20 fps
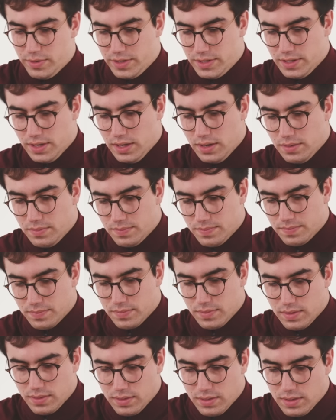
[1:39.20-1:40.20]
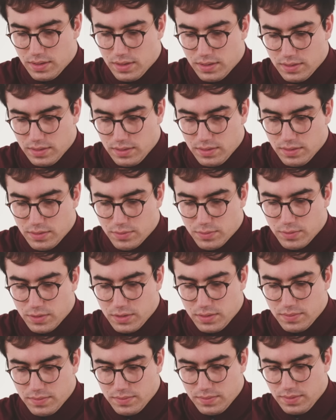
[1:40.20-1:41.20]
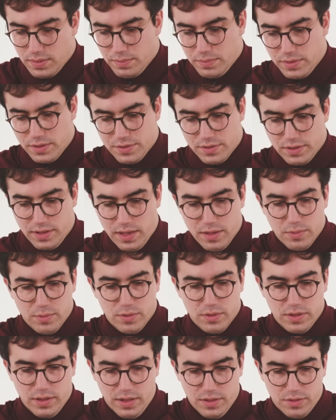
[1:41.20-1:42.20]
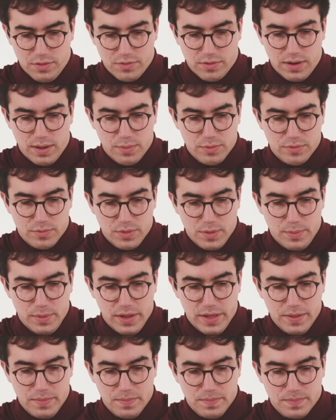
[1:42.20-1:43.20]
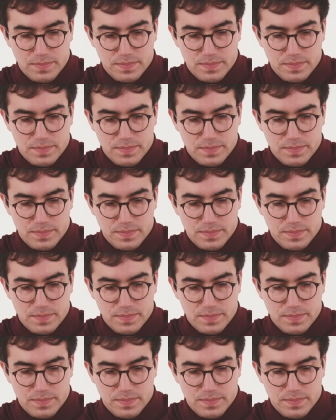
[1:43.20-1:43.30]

310, and then this one. Plus I'll get, well, I'll get the scraps from the plate.